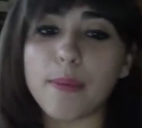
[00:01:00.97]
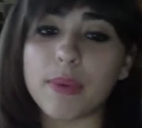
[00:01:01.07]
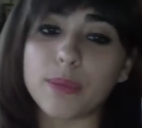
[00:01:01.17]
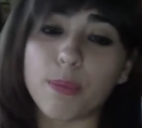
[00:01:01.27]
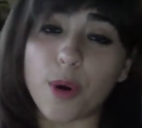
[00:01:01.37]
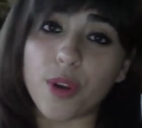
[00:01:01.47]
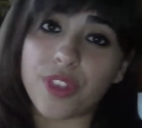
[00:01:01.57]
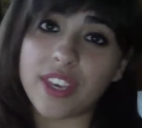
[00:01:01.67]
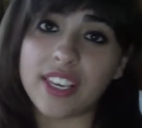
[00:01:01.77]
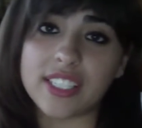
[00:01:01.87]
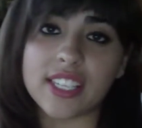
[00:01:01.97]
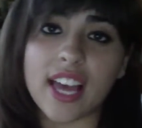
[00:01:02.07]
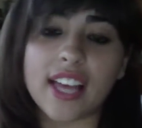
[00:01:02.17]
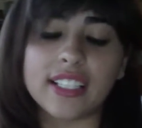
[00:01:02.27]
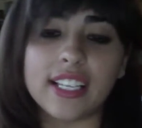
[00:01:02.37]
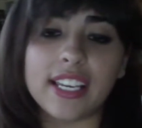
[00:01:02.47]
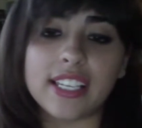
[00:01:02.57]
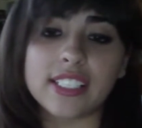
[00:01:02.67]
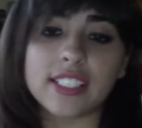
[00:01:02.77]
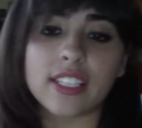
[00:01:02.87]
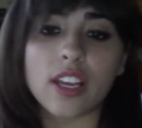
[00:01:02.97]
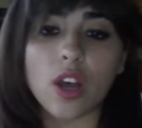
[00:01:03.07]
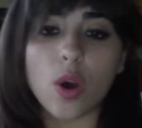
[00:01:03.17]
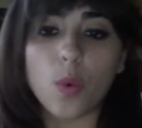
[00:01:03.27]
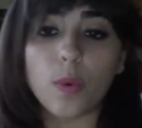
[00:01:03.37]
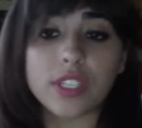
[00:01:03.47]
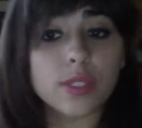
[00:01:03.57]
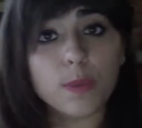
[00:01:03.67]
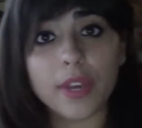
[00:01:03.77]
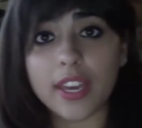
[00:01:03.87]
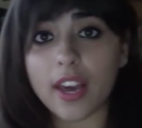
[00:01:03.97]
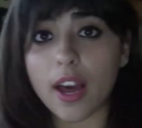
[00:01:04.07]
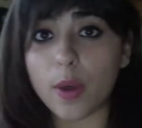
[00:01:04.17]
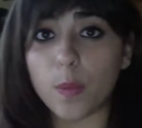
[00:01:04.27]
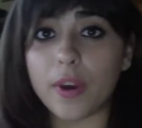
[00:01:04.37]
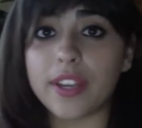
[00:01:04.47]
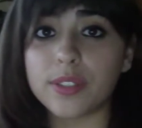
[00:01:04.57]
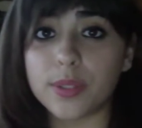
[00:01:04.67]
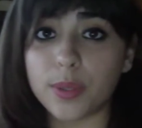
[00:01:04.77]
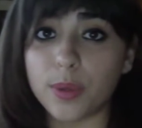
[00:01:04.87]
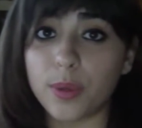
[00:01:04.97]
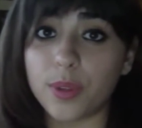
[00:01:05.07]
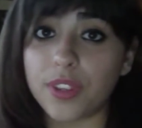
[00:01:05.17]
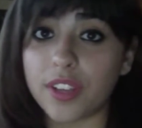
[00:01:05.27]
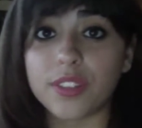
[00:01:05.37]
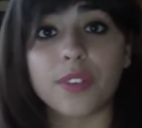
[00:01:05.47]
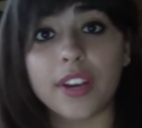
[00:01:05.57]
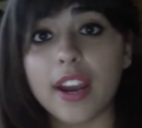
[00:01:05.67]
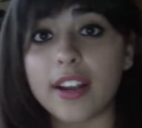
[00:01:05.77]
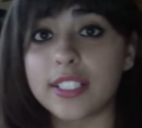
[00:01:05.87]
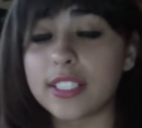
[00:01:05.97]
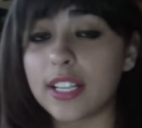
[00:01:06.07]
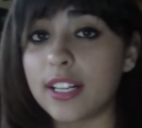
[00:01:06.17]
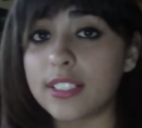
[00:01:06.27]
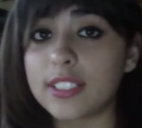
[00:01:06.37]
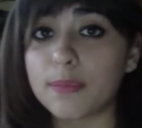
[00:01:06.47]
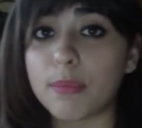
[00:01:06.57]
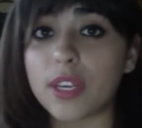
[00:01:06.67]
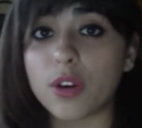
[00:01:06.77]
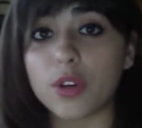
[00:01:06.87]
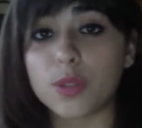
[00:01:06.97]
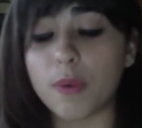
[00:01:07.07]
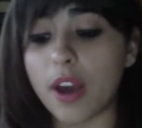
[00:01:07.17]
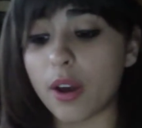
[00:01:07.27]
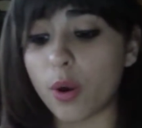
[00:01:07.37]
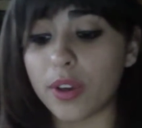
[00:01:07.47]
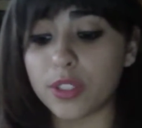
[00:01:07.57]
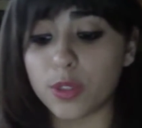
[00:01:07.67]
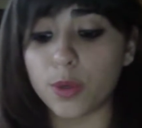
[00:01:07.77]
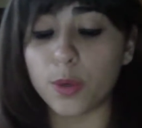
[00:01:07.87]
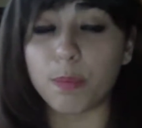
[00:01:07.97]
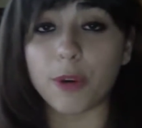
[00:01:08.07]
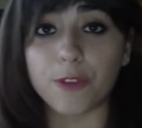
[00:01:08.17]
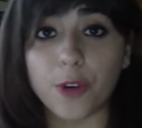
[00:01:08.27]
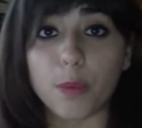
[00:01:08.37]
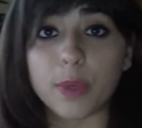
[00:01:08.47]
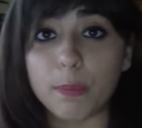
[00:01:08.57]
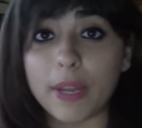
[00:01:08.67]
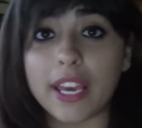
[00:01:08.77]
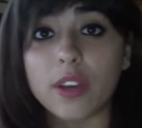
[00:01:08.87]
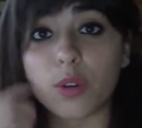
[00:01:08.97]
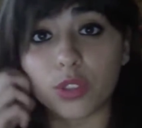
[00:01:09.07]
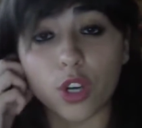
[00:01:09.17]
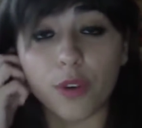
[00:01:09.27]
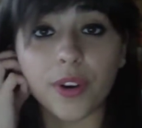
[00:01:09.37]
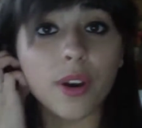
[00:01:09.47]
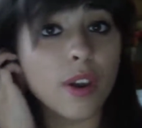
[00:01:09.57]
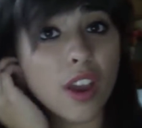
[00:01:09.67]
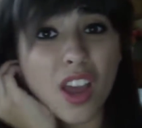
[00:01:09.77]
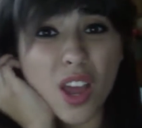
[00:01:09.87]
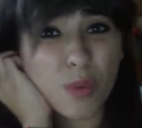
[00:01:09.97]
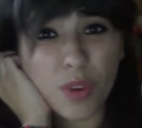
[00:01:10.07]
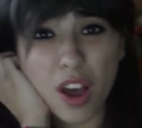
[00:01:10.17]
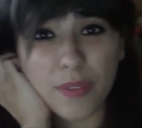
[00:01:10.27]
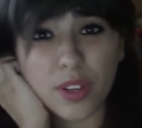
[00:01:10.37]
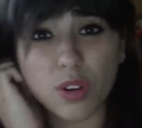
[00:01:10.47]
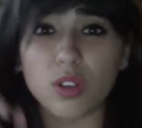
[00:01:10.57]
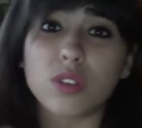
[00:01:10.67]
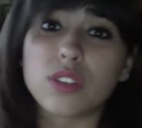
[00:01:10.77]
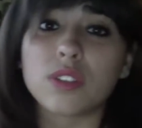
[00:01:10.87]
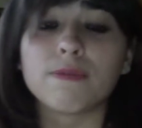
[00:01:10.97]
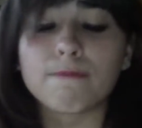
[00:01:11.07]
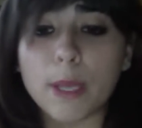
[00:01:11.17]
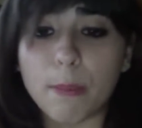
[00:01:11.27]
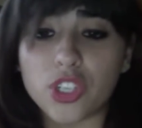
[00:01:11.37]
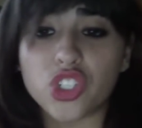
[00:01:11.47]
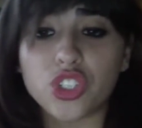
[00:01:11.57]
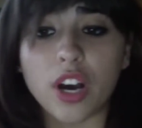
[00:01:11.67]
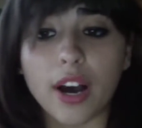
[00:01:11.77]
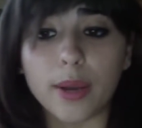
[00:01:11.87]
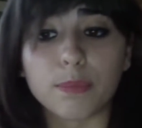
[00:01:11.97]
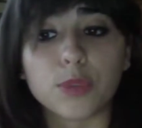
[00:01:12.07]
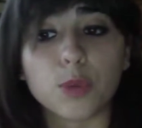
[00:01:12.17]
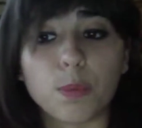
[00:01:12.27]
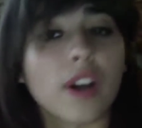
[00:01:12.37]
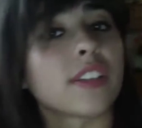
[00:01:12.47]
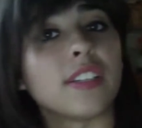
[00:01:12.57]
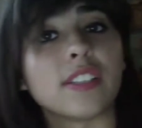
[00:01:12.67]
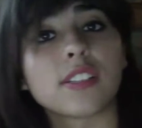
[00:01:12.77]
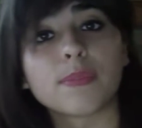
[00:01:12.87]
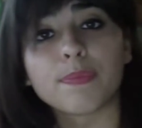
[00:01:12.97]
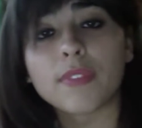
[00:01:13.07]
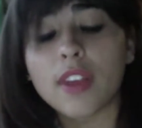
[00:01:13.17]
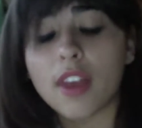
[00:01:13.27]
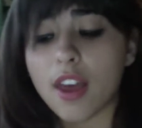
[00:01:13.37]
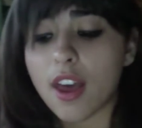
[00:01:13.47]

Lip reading: I met more things. At least once a week I went to theater rehearsals because we are going to perform the play in October and we haven't got much time to practice.